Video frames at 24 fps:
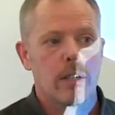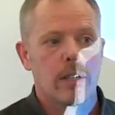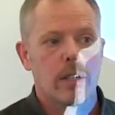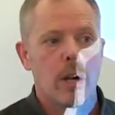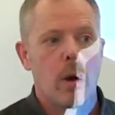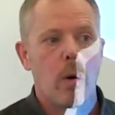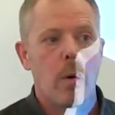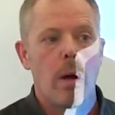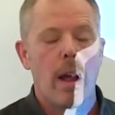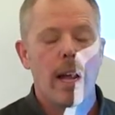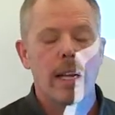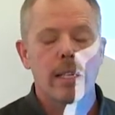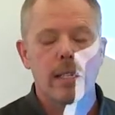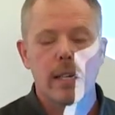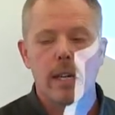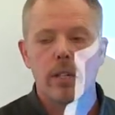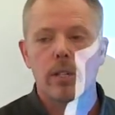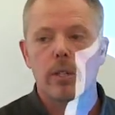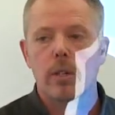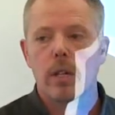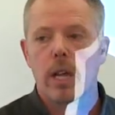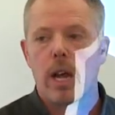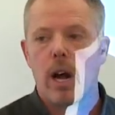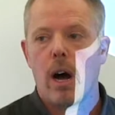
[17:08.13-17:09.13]
So
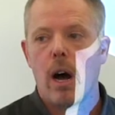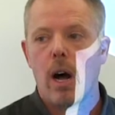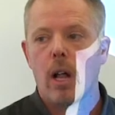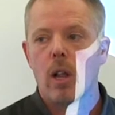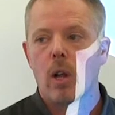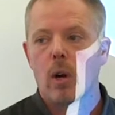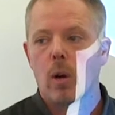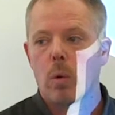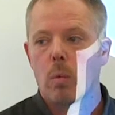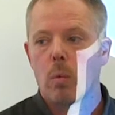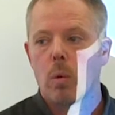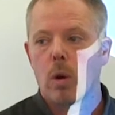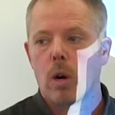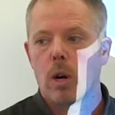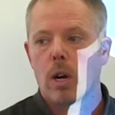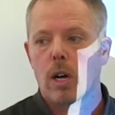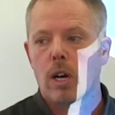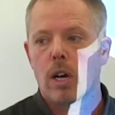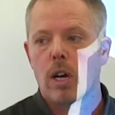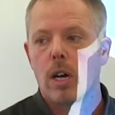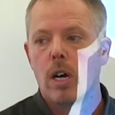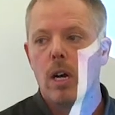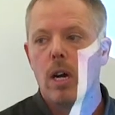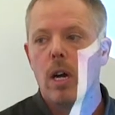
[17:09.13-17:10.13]
essentially, all her
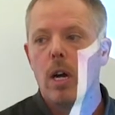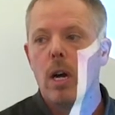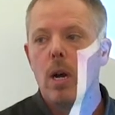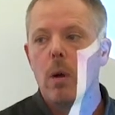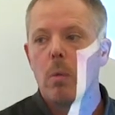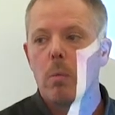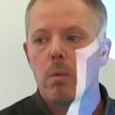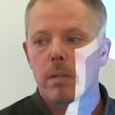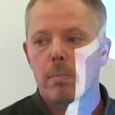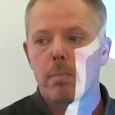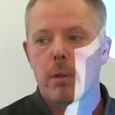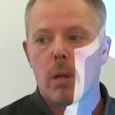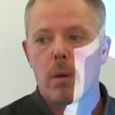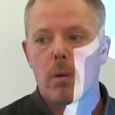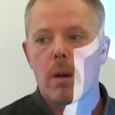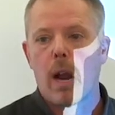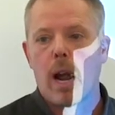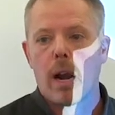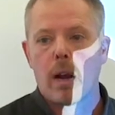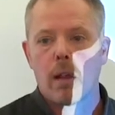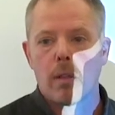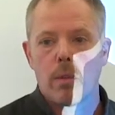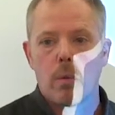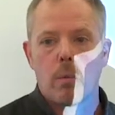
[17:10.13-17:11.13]
work was
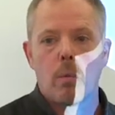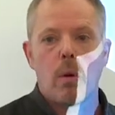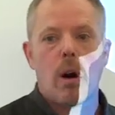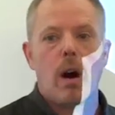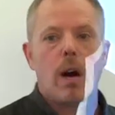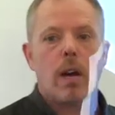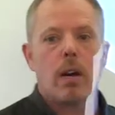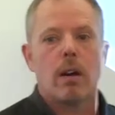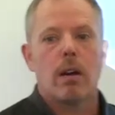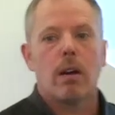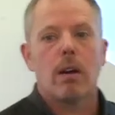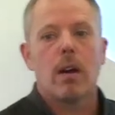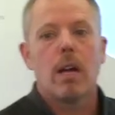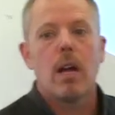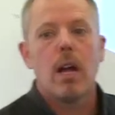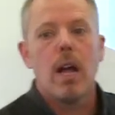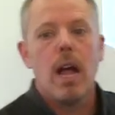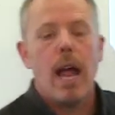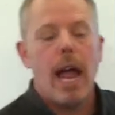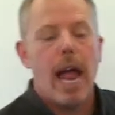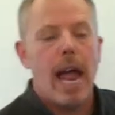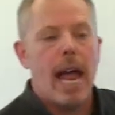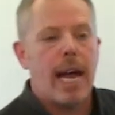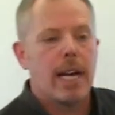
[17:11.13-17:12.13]
blown out of the water
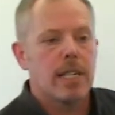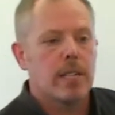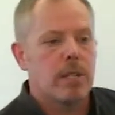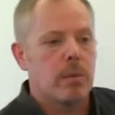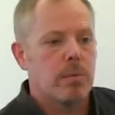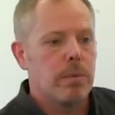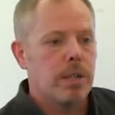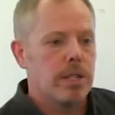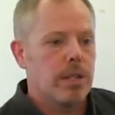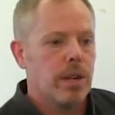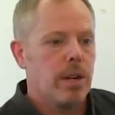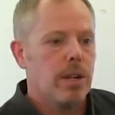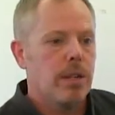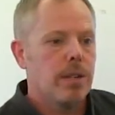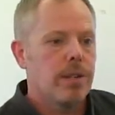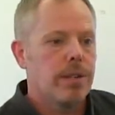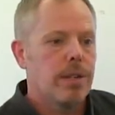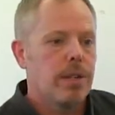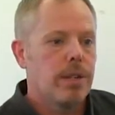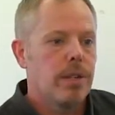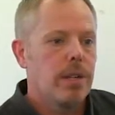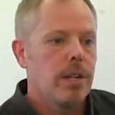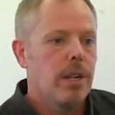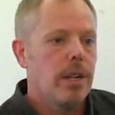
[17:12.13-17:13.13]
as a
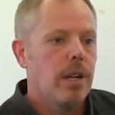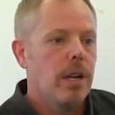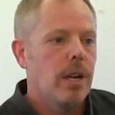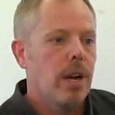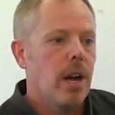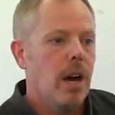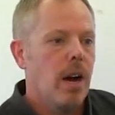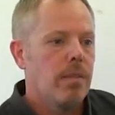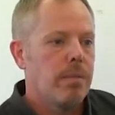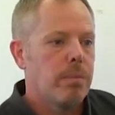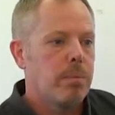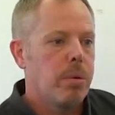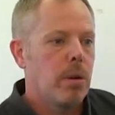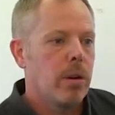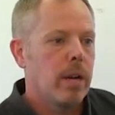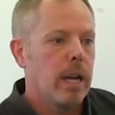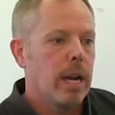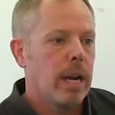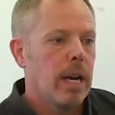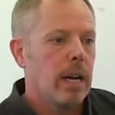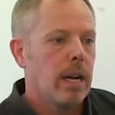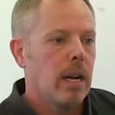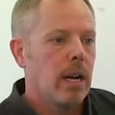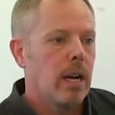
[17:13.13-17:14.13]
result of
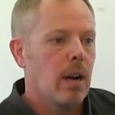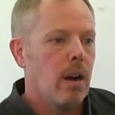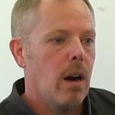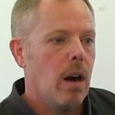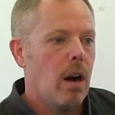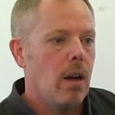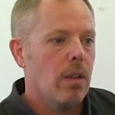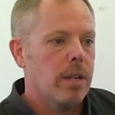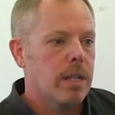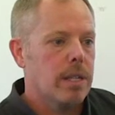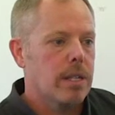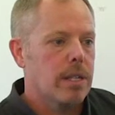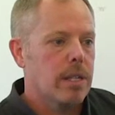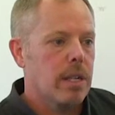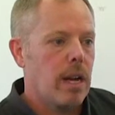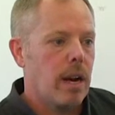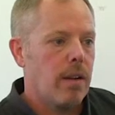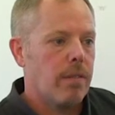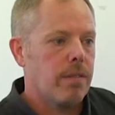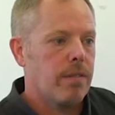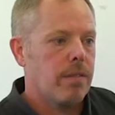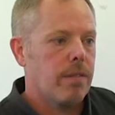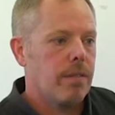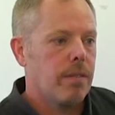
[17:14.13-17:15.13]
putting all this
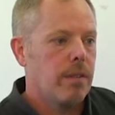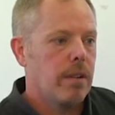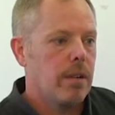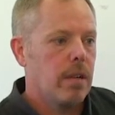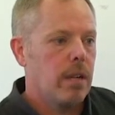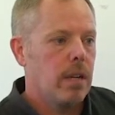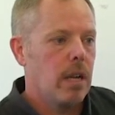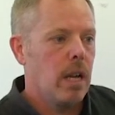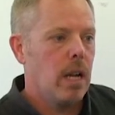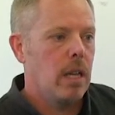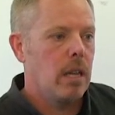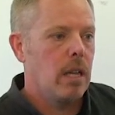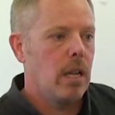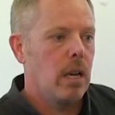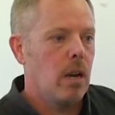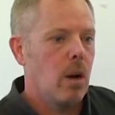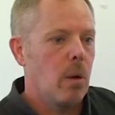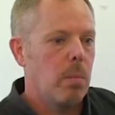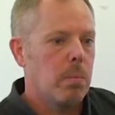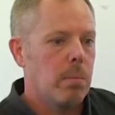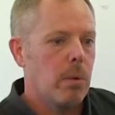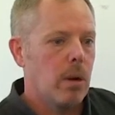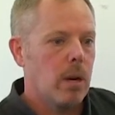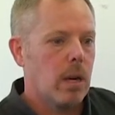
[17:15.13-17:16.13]
stuff in the
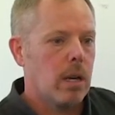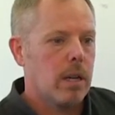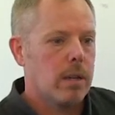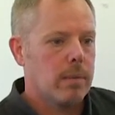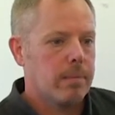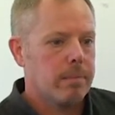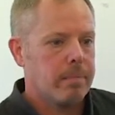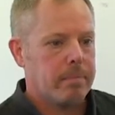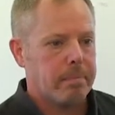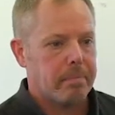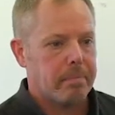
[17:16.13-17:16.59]
notebook.